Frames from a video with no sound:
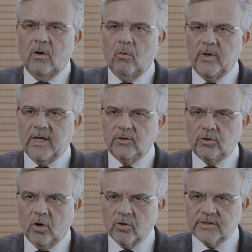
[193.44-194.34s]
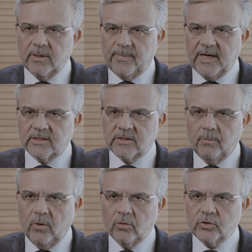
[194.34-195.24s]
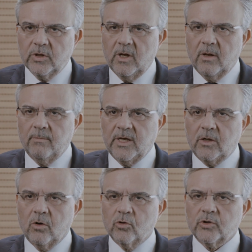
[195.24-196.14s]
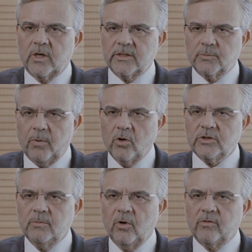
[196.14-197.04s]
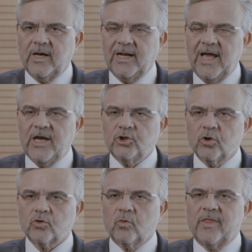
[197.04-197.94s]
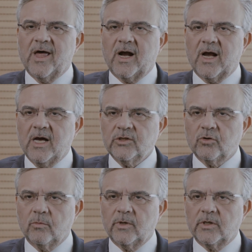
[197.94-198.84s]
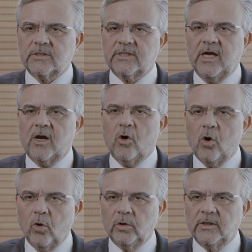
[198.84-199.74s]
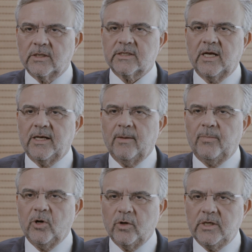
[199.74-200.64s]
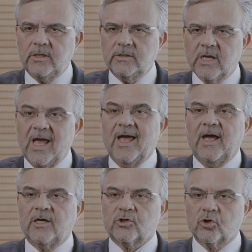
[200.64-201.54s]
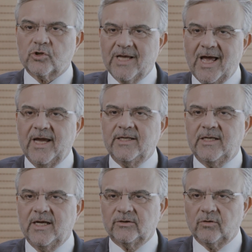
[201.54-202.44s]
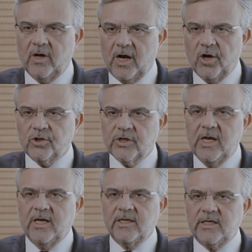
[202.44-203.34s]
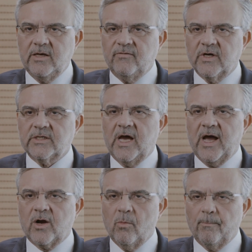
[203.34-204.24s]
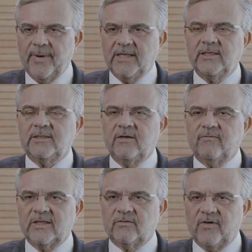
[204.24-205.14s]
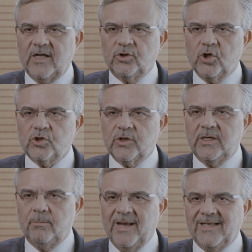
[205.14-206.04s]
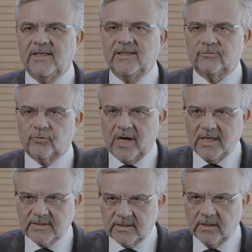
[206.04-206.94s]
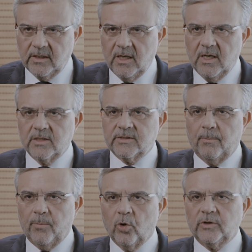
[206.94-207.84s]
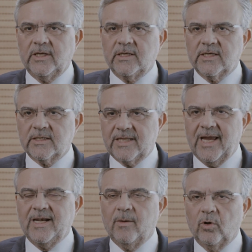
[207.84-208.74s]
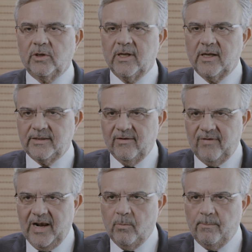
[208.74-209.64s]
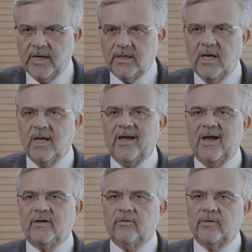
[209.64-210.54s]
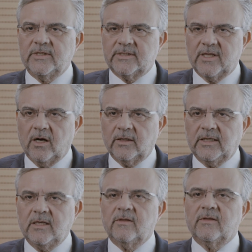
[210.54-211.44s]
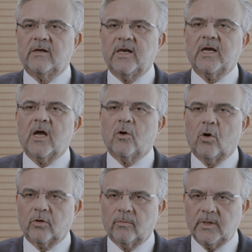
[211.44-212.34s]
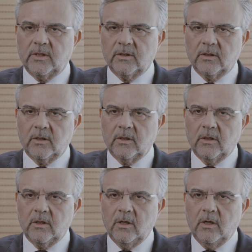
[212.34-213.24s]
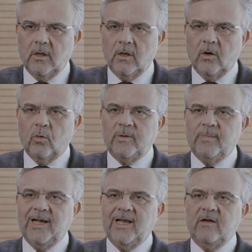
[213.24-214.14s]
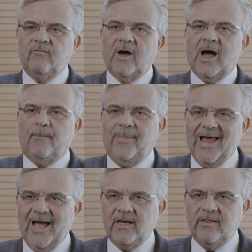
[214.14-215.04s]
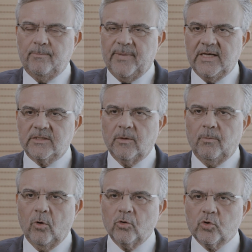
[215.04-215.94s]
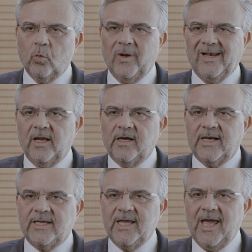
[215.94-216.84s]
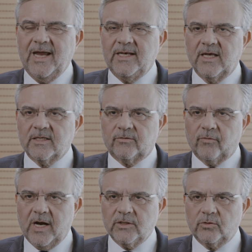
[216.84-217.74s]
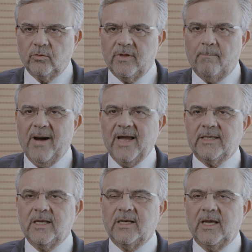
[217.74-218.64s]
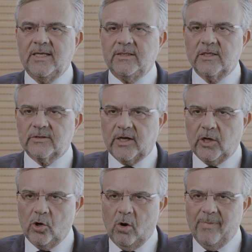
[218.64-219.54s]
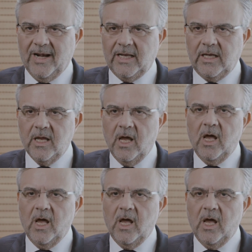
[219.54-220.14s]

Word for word: we endorse the principles because responsible relations with our customers, shareholders, and employees, and society at large give us a competitive advantage in building trust, supporting sustainable development, and restarting the Greek economy. We believe applying the principles will regain trust to the banking industry globally